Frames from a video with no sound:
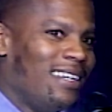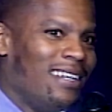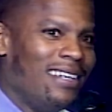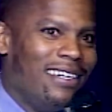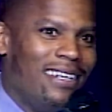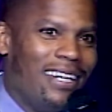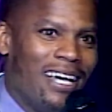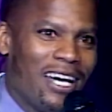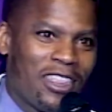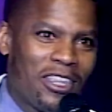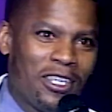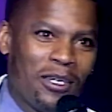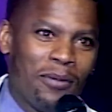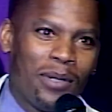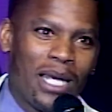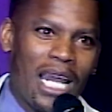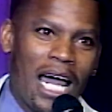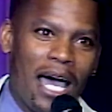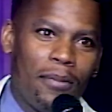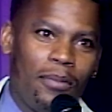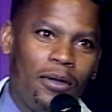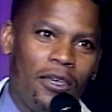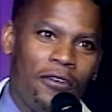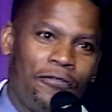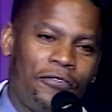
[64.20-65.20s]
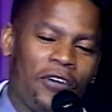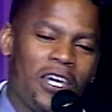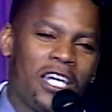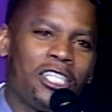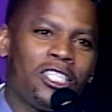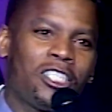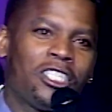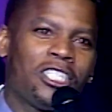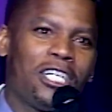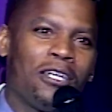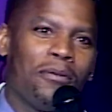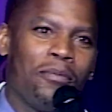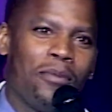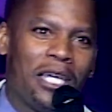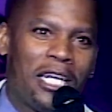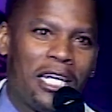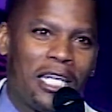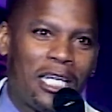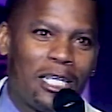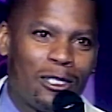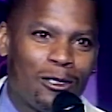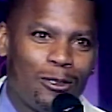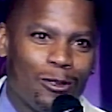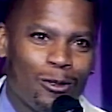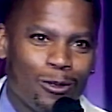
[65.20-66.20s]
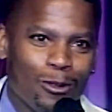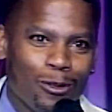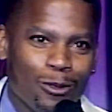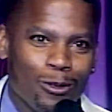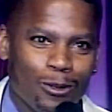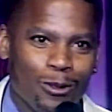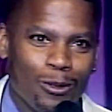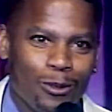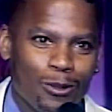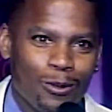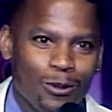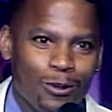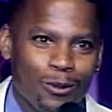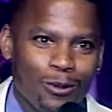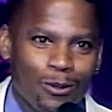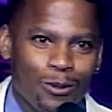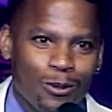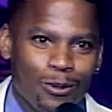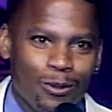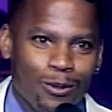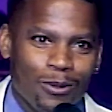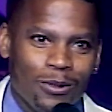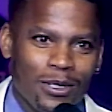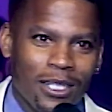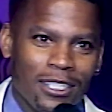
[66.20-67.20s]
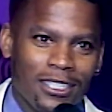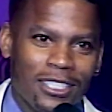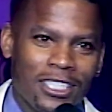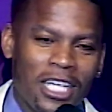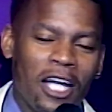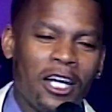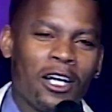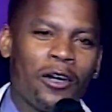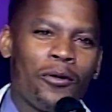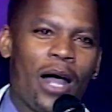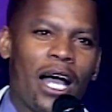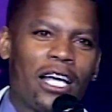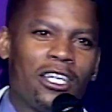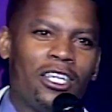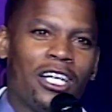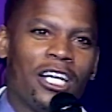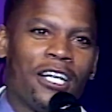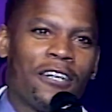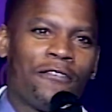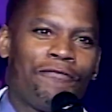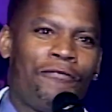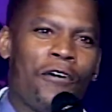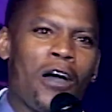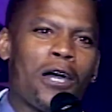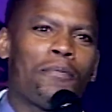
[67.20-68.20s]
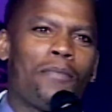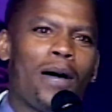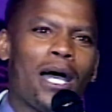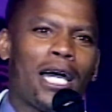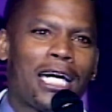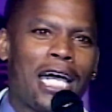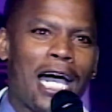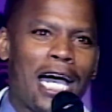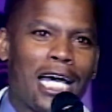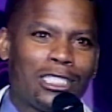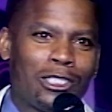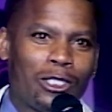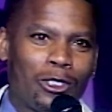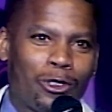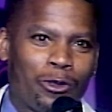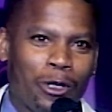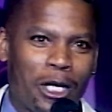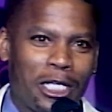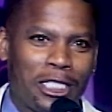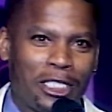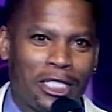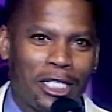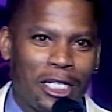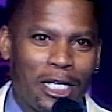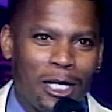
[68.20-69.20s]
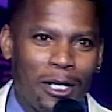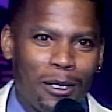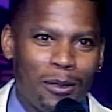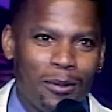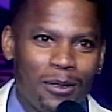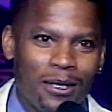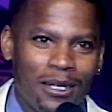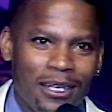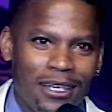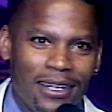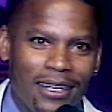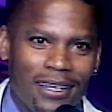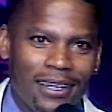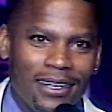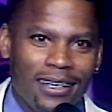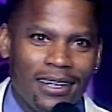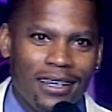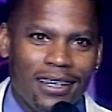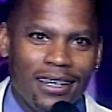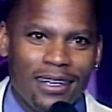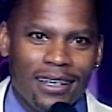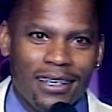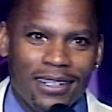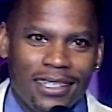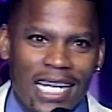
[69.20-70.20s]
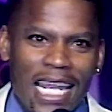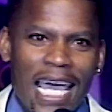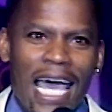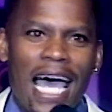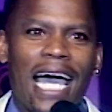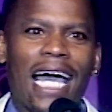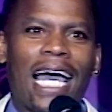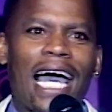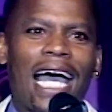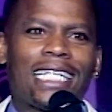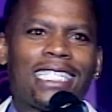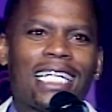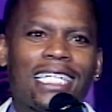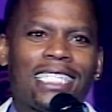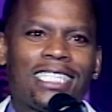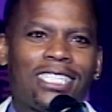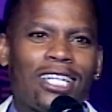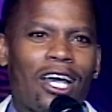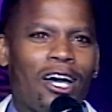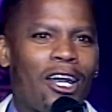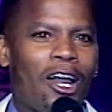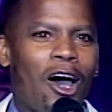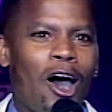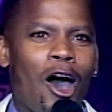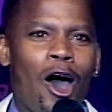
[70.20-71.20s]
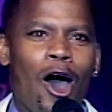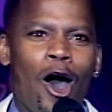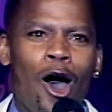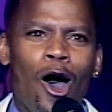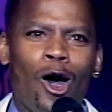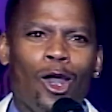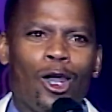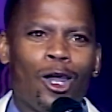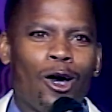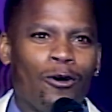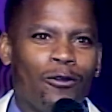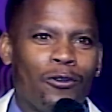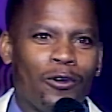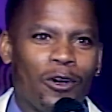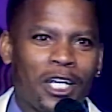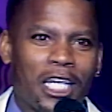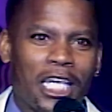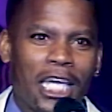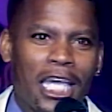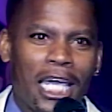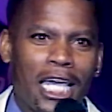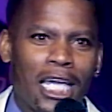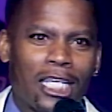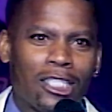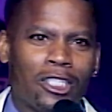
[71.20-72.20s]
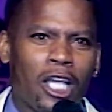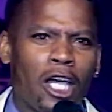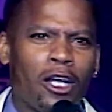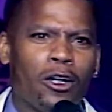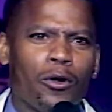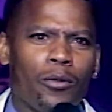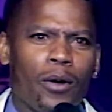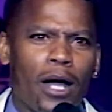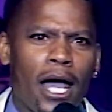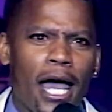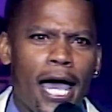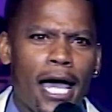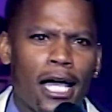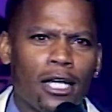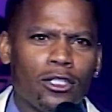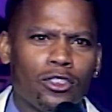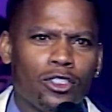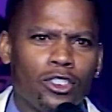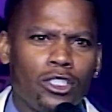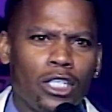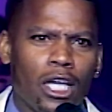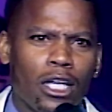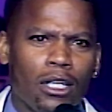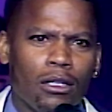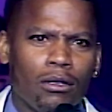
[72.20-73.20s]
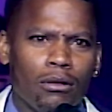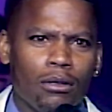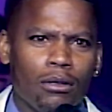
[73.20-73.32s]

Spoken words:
Nothing, but I'll be finished in a minute. Now turn around, you done fucked my concentration up. Now I got to start all over again. Turn around, shit.